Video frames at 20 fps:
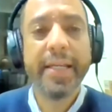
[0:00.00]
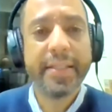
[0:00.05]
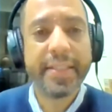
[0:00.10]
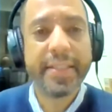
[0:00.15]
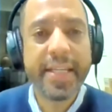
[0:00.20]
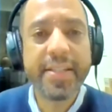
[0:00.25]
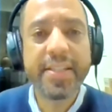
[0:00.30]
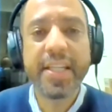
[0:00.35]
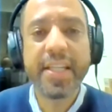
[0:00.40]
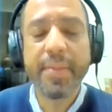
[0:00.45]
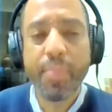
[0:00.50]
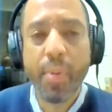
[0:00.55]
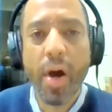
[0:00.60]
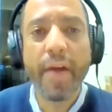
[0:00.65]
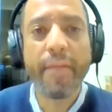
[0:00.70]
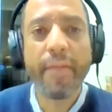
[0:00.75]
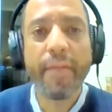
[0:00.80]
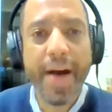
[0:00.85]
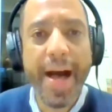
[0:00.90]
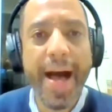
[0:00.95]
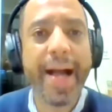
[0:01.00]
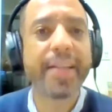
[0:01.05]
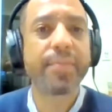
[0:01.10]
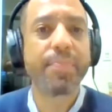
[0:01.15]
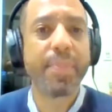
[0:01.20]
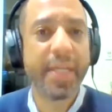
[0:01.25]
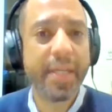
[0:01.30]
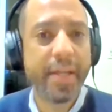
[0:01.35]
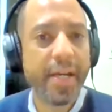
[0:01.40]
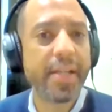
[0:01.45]
Disney bought
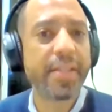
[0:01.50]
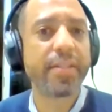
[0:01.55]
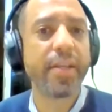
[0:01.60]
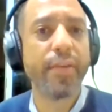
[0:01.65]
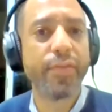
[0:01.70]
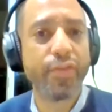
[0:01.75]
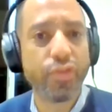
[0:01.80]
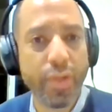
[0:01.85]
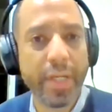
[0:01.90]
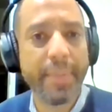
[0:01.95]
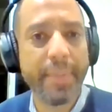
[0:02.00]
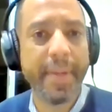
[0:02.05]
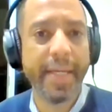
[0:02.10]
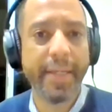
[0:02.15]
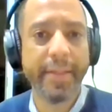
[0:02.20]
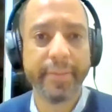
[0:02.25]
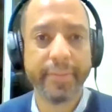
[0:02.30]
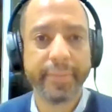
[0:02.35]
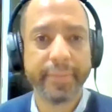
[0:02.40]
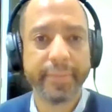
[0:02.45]
Fox because of streaming.